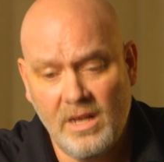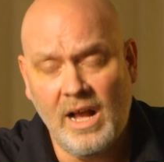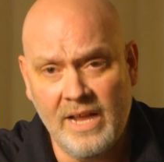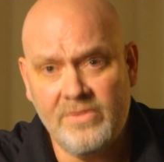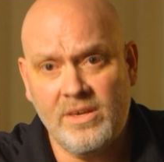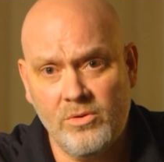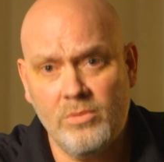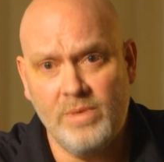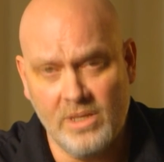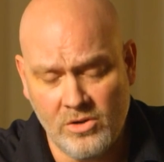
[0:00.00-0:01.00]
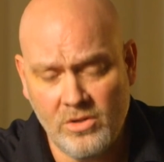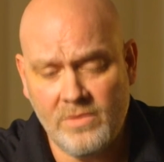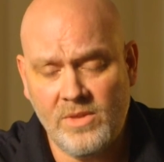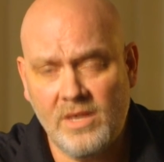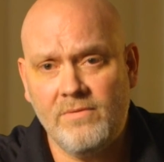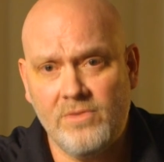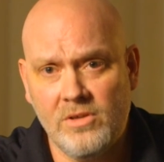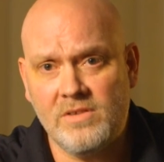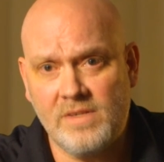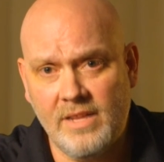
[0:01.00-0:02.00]
I think it would be a good thing for you
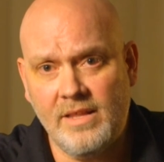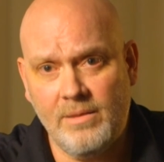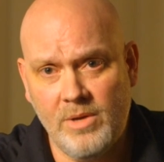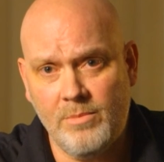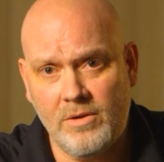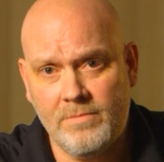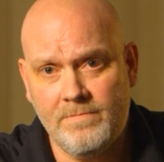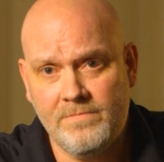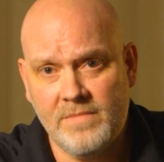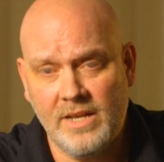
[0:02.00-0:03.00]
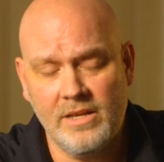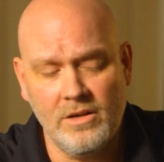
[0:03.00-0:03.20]
to sign that memo." And he